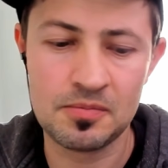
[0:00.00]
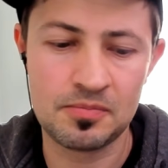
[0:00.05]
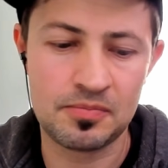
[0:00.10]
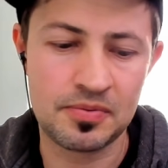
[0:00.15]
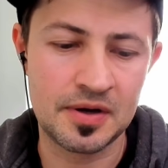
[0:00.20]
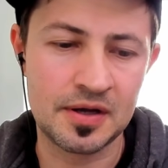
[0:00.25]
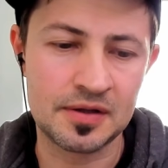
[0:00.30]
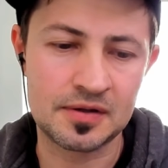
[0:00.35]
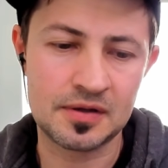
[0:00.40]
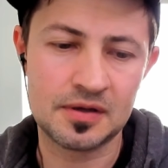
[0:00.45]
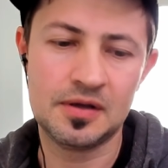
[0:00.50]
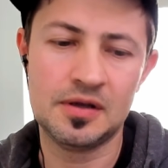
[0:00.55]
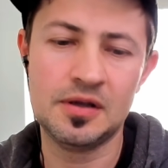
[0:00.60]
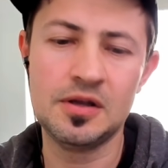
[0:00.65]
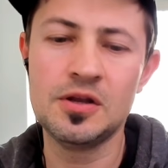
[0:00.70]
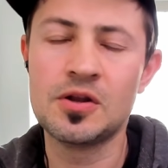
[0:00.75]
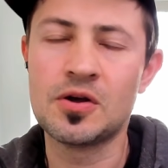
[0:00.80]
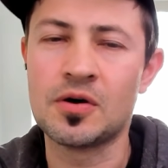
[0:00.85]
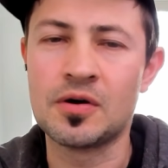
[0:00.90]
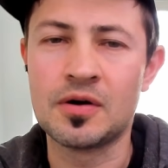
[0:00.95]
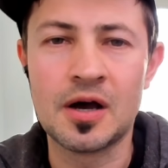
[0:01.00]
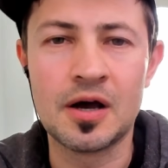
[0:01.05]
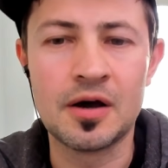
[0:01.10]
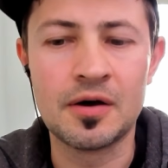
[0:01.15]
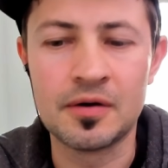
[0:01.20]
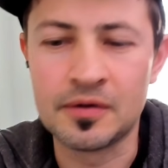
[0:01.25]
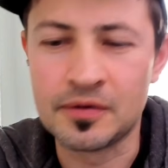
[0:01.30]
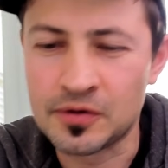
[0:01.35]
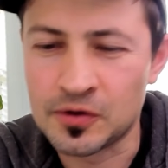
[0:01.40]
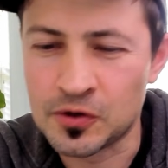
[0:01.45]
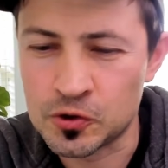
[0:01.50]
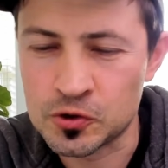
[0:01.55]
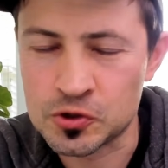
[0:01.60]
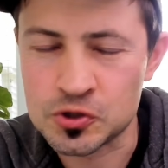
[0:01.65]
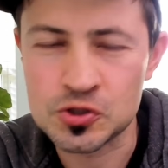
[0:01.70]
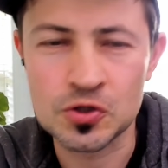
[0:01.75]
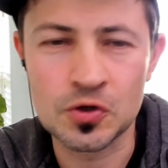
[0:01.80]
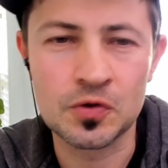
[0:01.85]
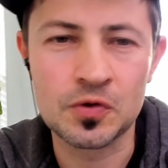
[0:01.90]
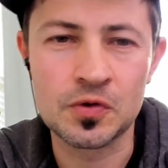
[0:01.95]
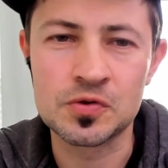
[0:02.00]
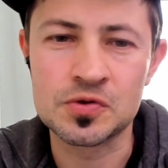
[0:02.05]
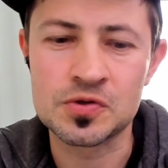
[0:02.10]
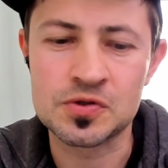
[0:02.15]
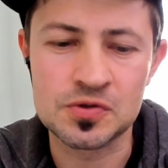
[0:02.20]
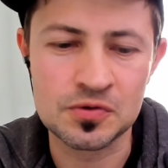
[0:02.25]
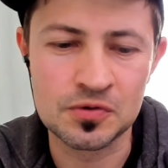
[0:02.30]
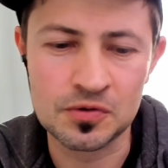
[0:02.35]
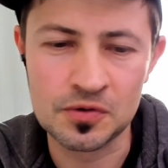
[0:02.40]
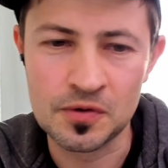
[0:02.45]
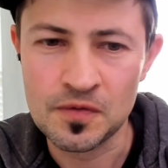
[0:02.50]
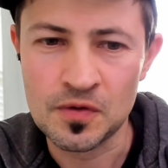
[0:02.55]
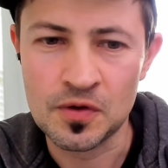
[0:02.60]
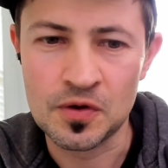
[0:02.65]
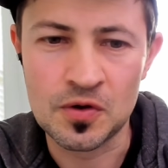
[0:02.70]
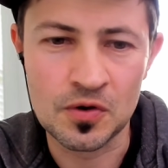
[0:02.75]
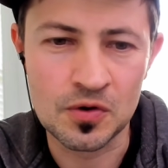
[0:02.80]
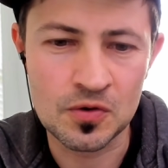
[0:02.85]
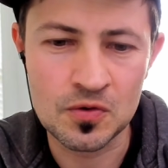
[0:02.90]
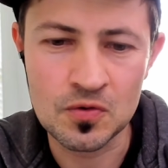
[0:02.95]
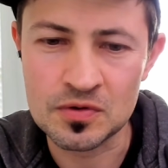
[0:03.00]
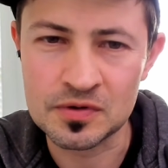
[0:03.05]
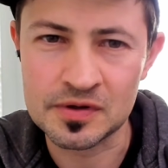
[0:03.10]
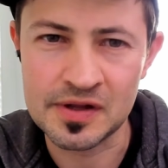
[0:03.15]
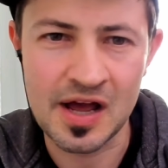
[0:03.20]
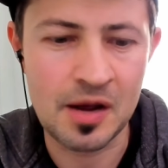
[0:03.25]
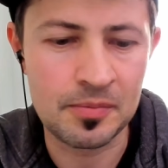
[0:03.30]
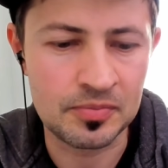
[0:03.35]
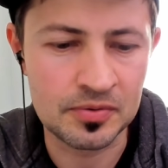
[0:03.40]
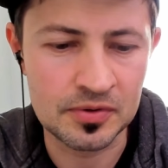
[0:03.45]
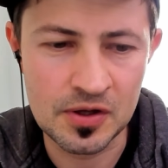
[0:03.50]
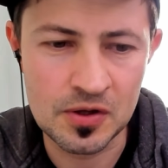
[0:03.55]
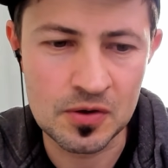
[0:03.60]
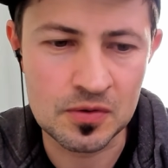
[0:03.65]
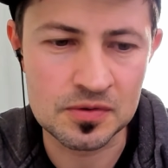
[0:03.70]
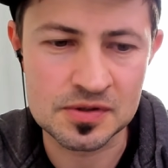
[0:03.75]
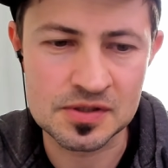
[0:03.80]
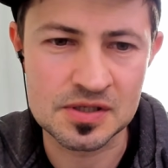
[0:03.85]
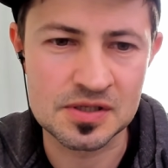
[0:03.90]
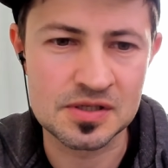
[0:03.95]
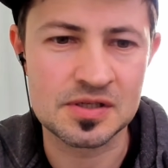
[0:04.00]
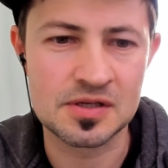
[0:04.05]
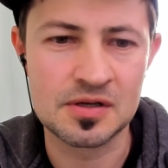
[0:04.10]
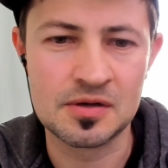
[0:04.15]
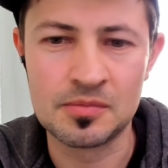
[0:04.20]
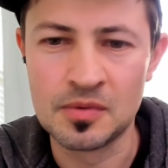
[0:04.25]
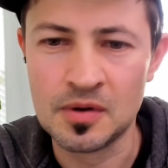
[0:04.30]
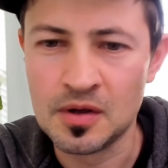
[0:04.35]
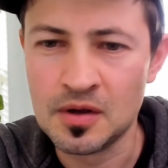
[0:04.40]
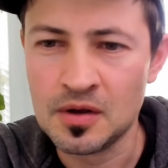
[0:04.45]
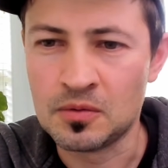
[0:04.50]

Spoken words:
but you know how you're so used to your Google Apple ecosystem.